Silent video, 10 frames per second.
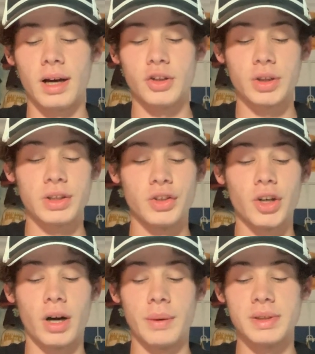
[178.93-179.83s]
Tristan
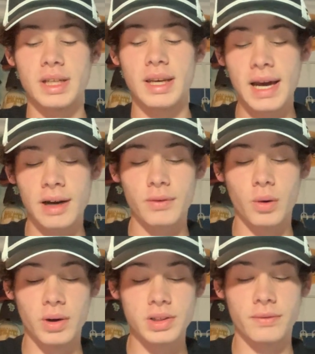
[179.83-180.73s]
Jarry was in net, of
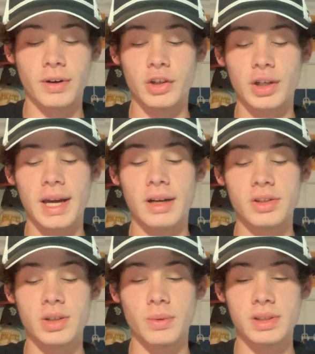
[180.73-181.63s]
course, and Frederick
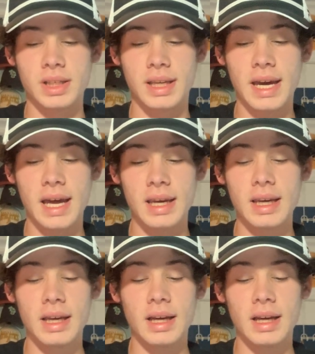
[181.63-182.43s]
Anderson once again,